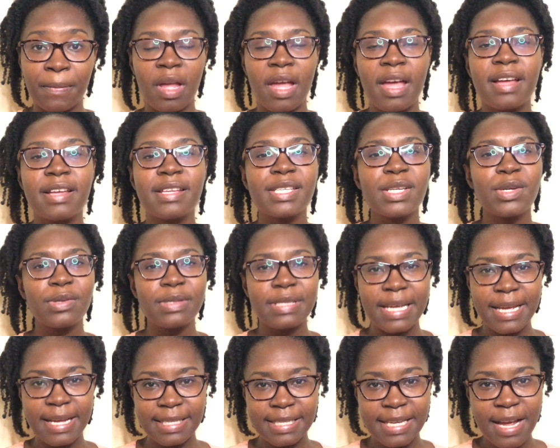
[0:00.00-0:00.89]
So
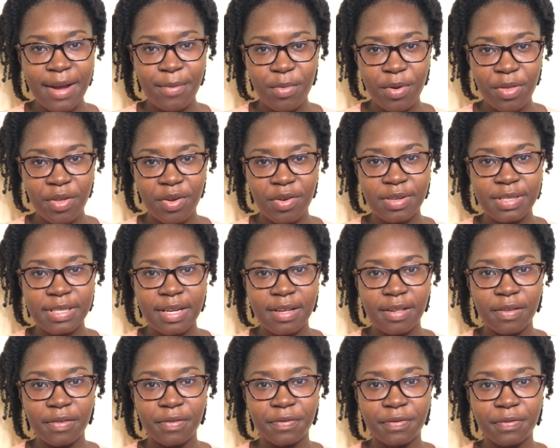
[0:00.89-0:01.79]
take time with
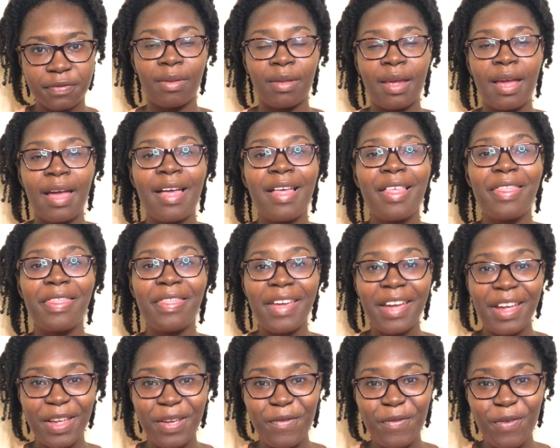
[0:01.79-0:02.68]
yourself.
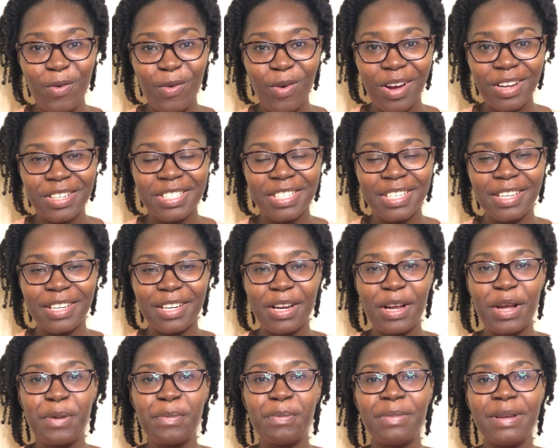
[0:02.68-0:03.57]
Thank you for watching.
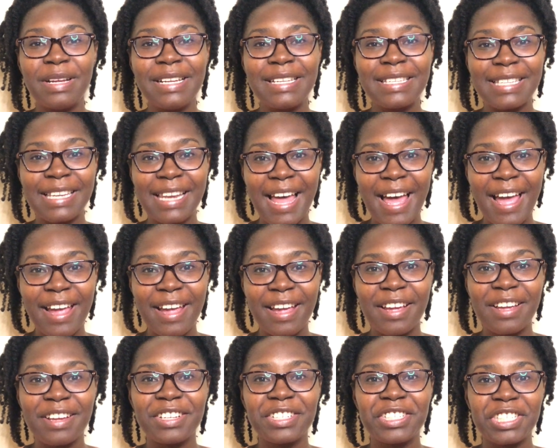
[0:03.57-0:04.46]
Please
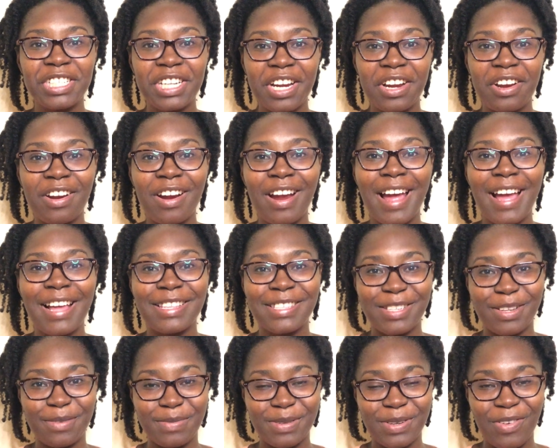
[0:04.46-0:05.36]
like, share, and
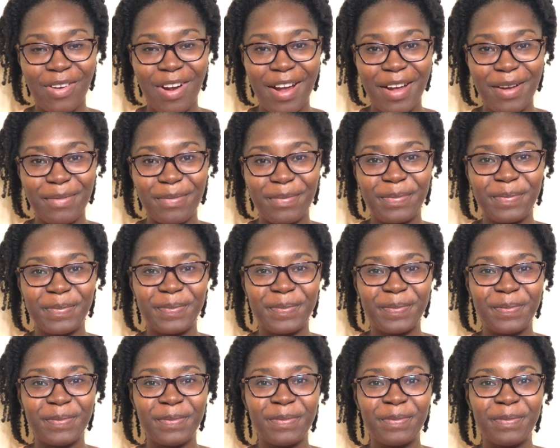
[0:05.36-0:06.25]
subscribe.
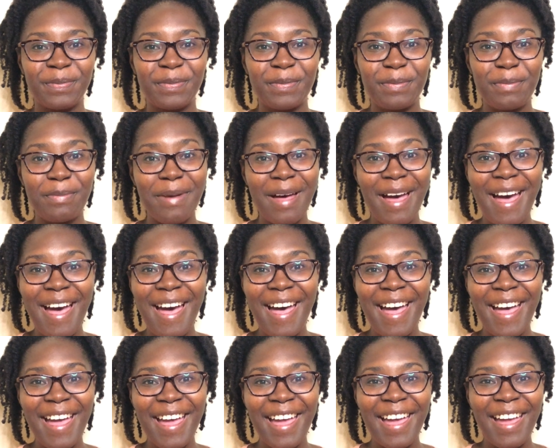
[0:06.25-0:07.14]

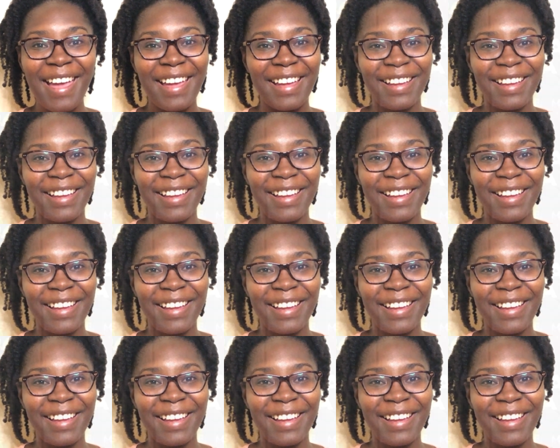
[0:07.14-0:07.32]
Bye.